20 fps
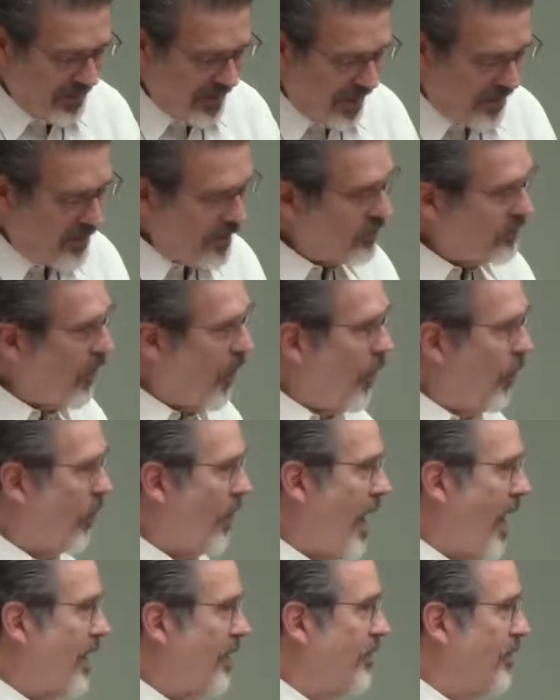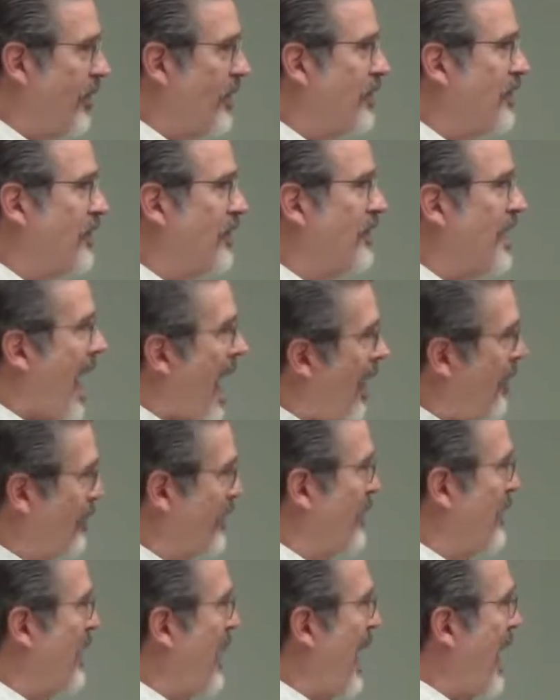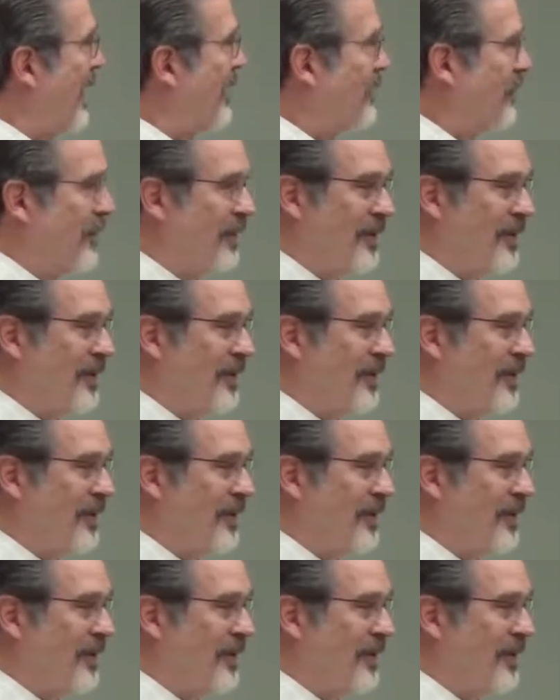And there's a whole lot of verses after that,